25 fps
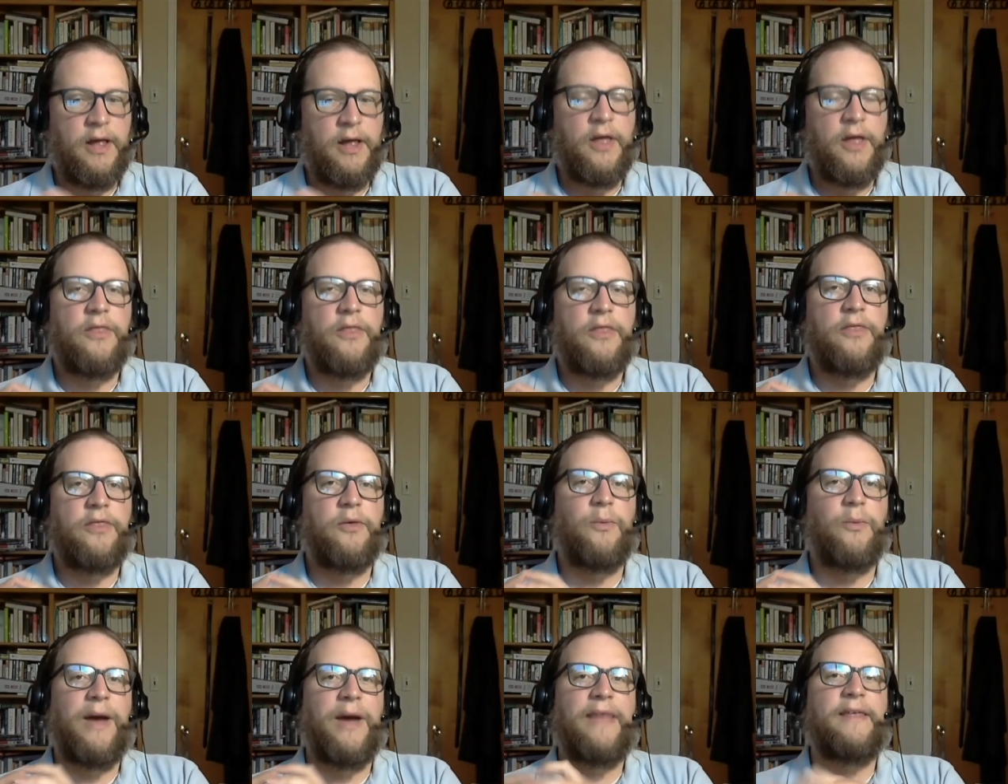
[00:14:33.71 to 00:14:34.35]
the
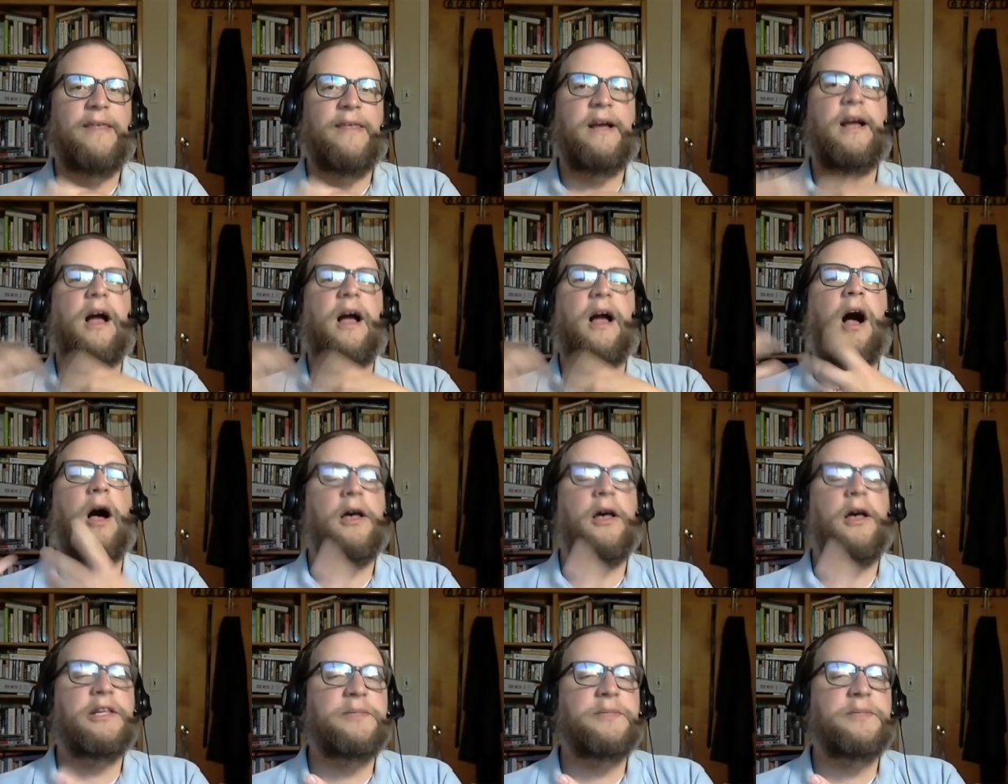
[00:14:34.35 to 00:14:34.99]
way the
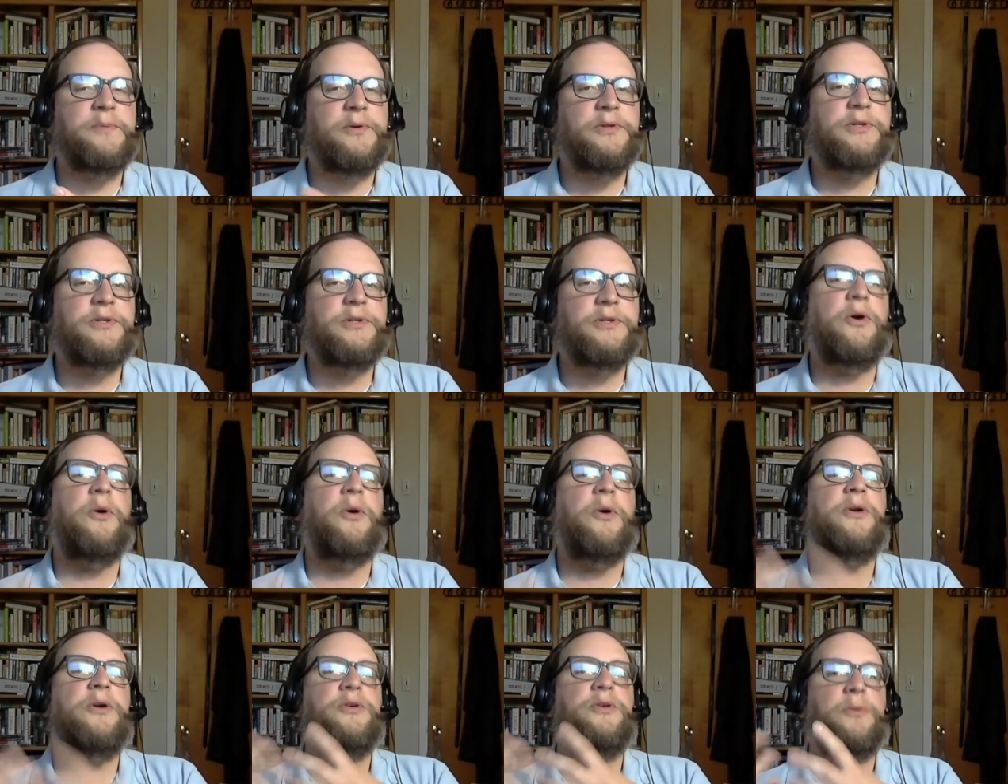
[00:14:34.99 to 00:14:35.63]
Gospels are
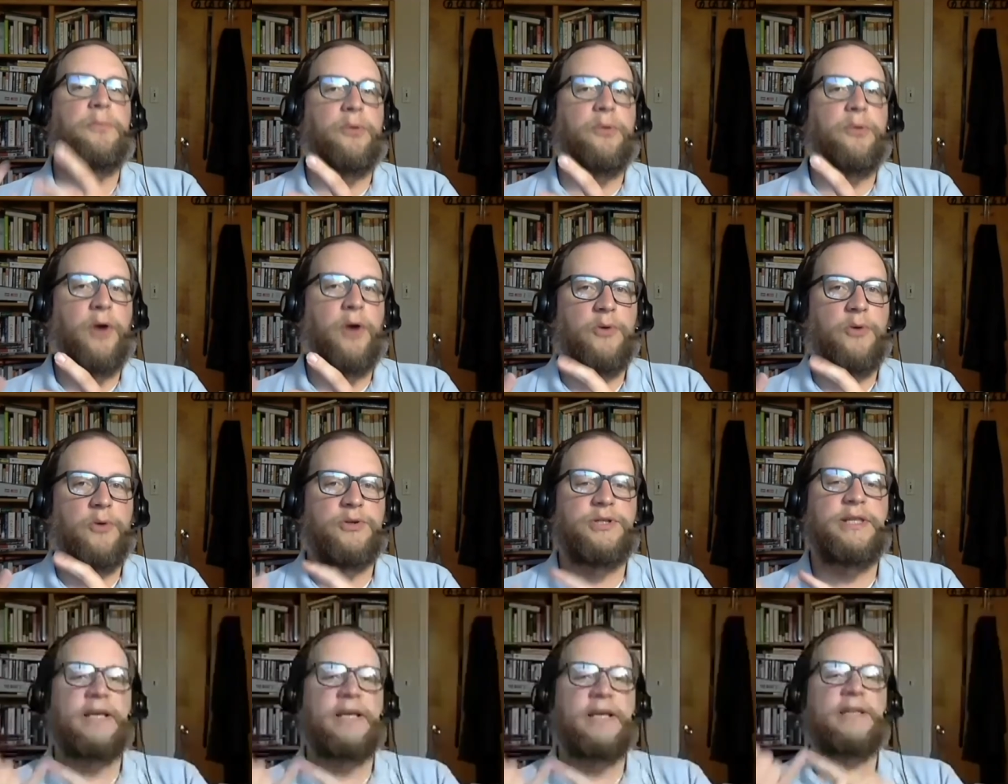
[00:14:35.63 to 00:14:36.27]
going to
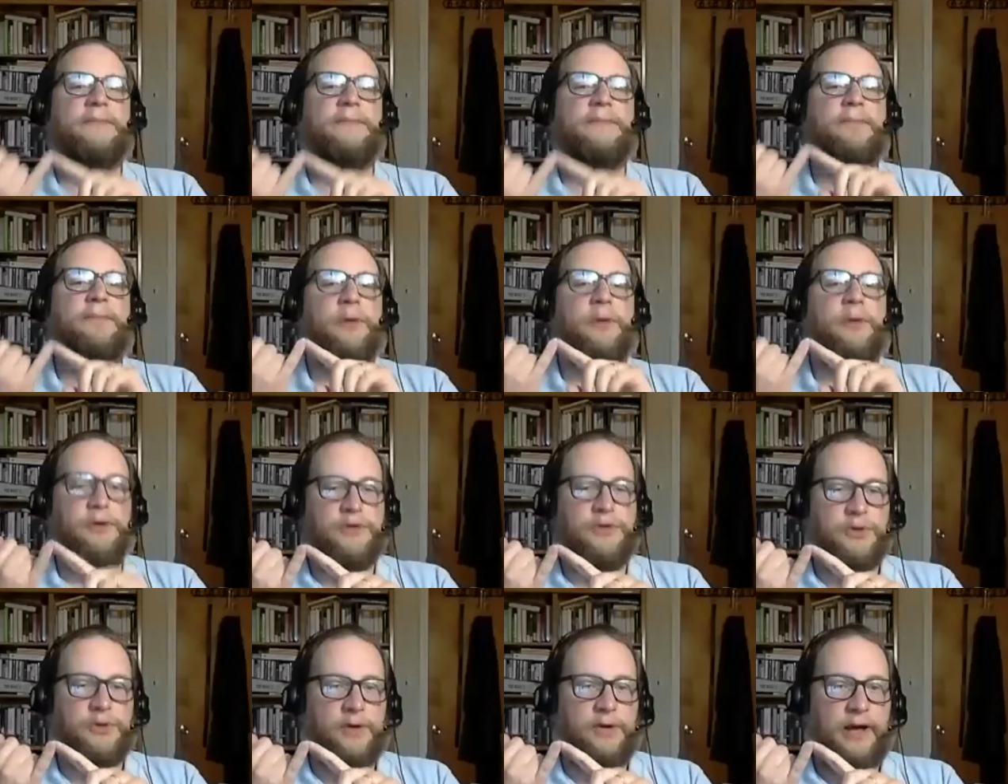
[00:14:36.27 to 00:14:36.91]
approach this
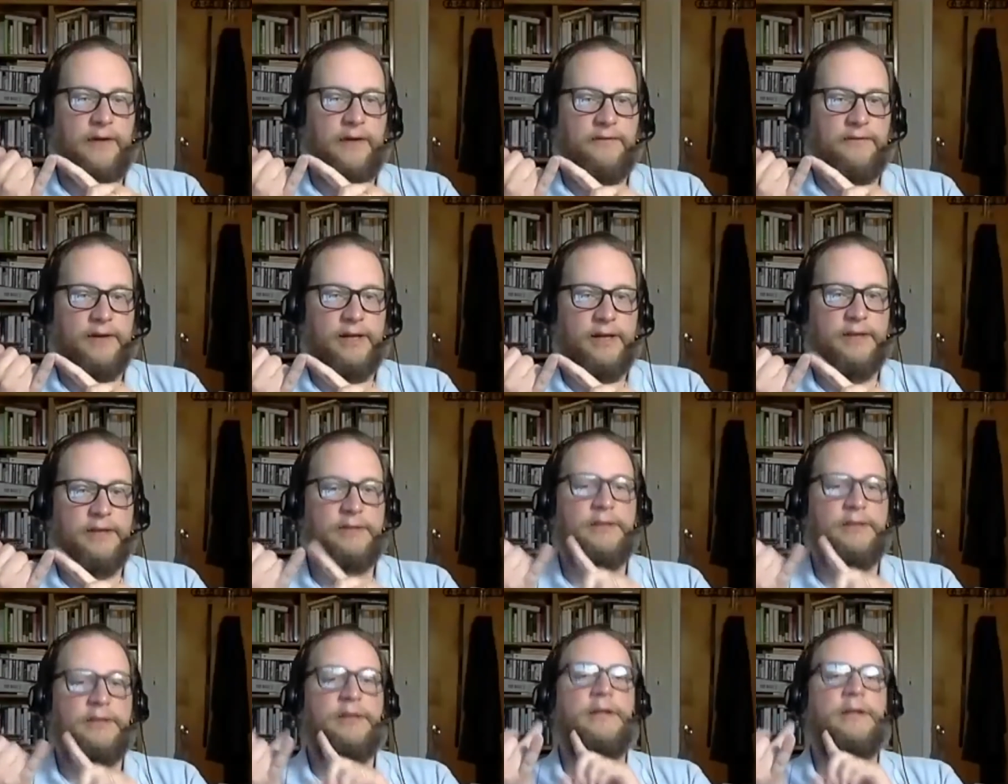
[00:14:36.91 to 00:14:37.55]
personal
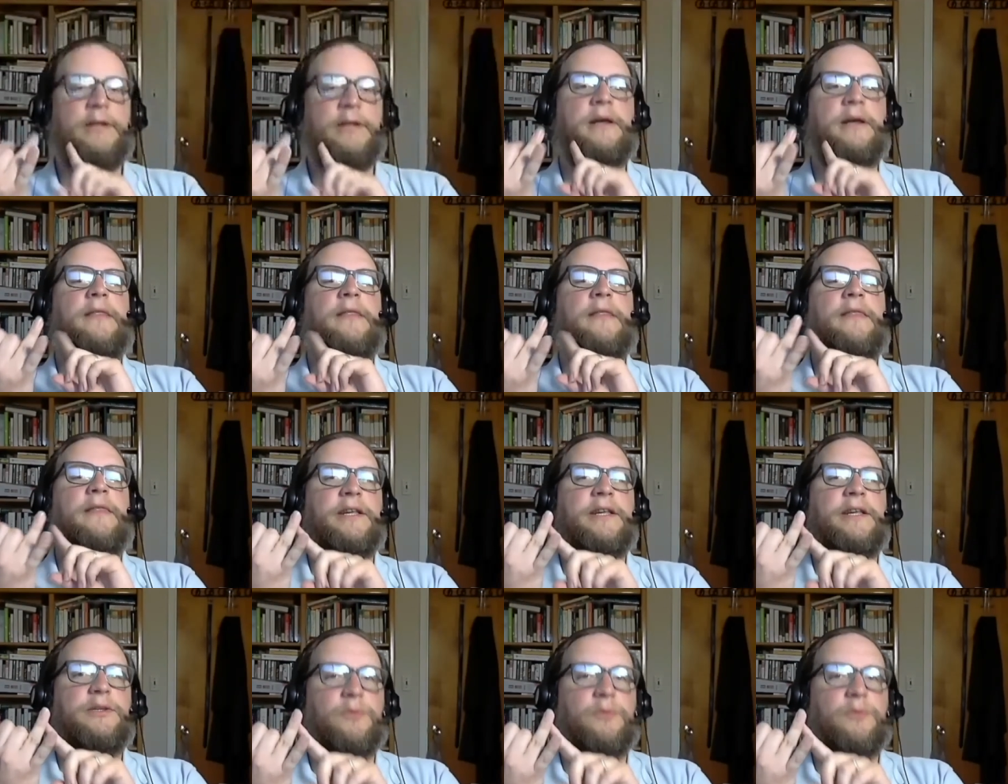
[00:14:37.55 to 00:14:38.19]
covenant,
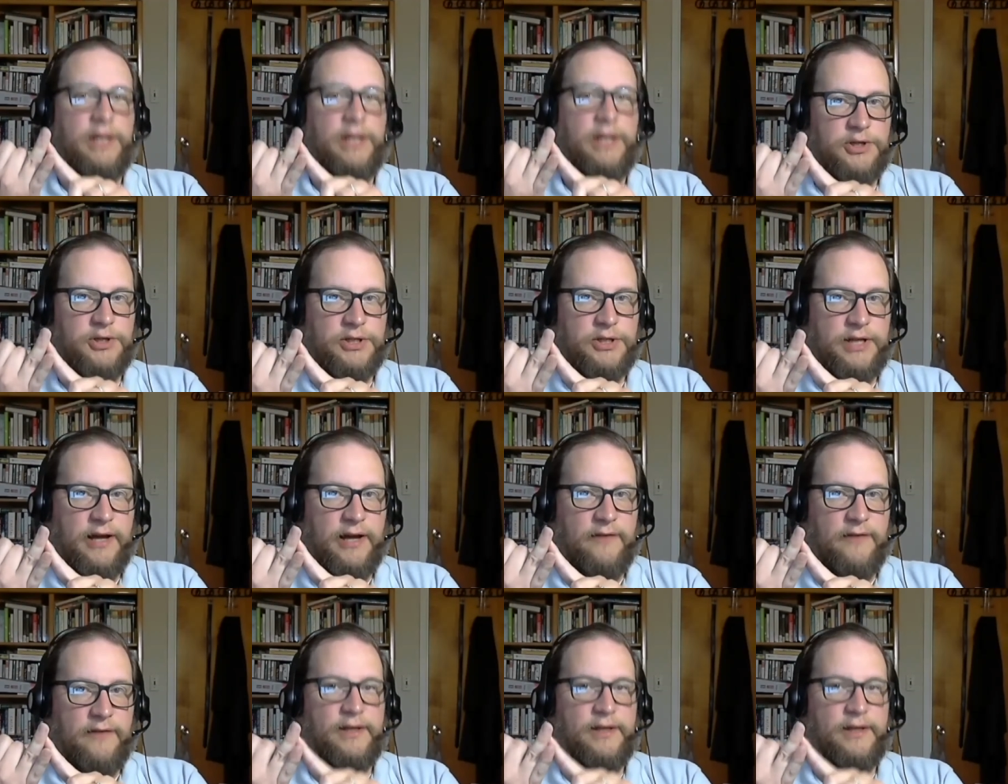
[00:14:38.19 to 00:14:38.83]
this religious
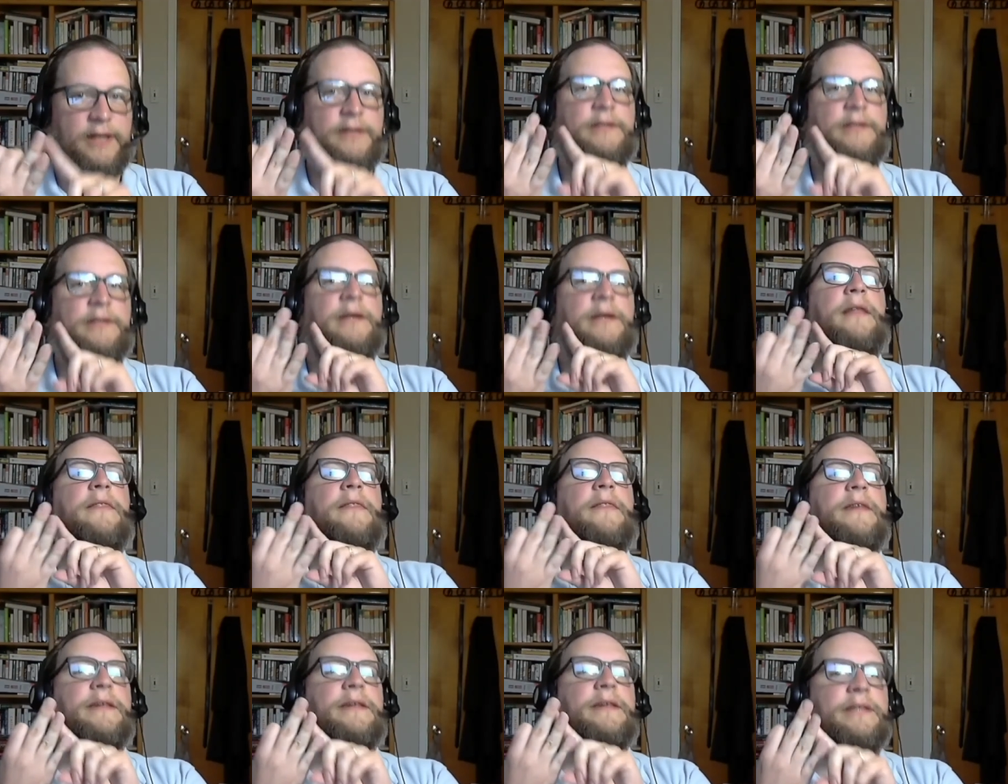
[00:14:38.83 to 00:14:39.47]
covenant,
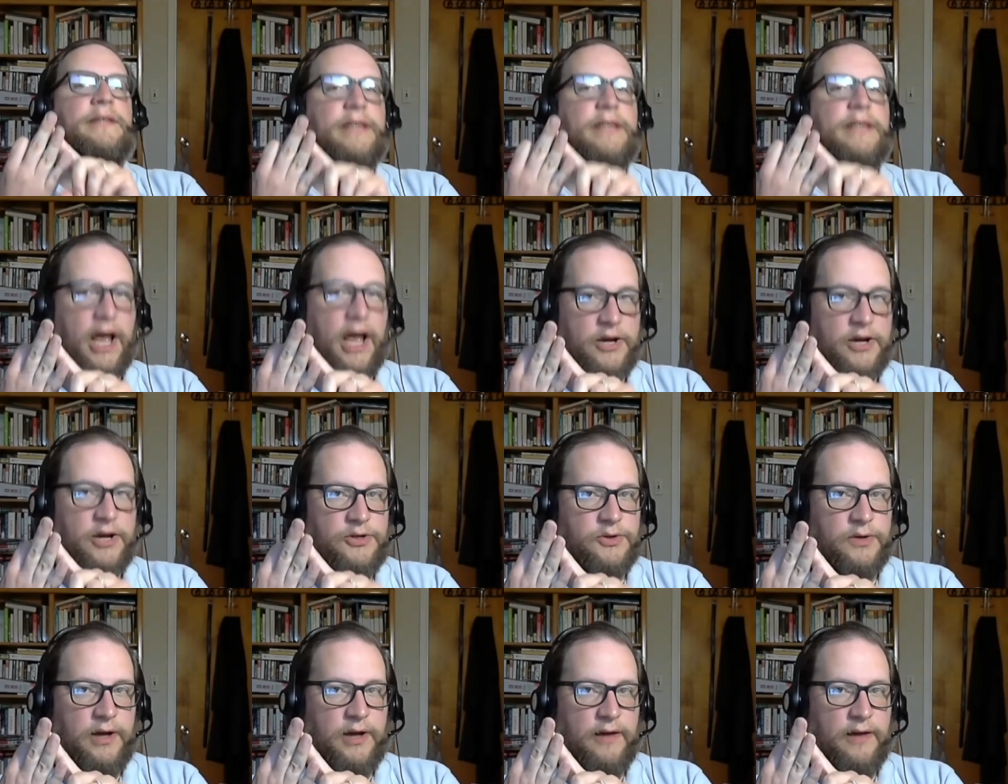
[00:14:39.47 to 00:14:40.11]
this
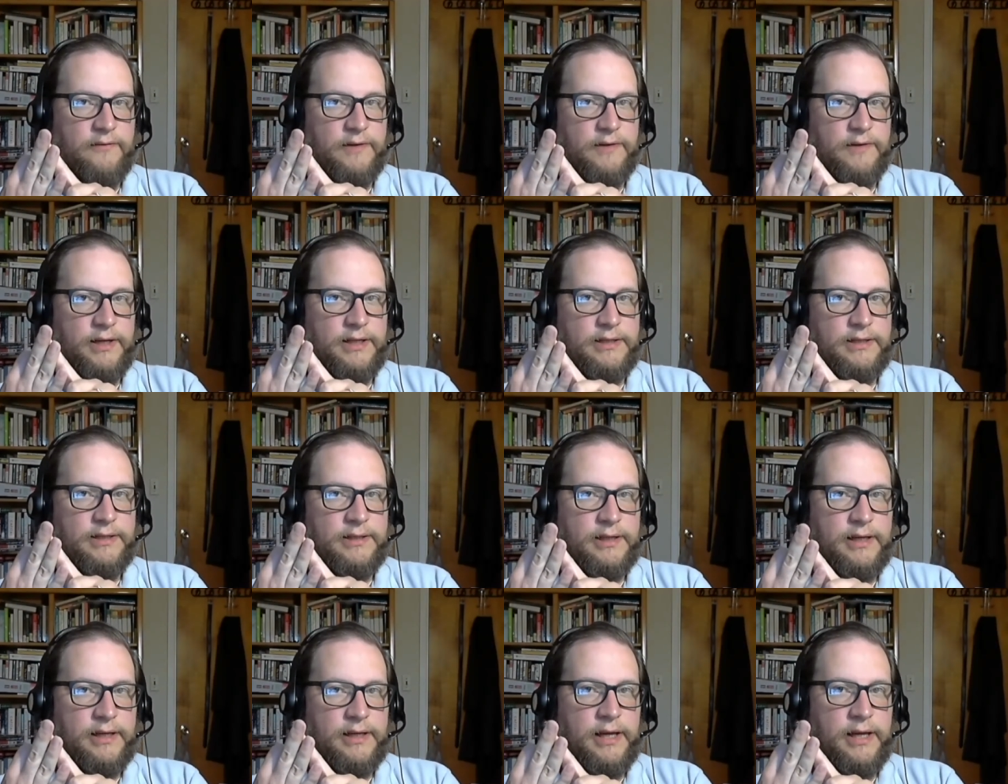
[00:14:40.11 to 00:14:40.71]
national covenant,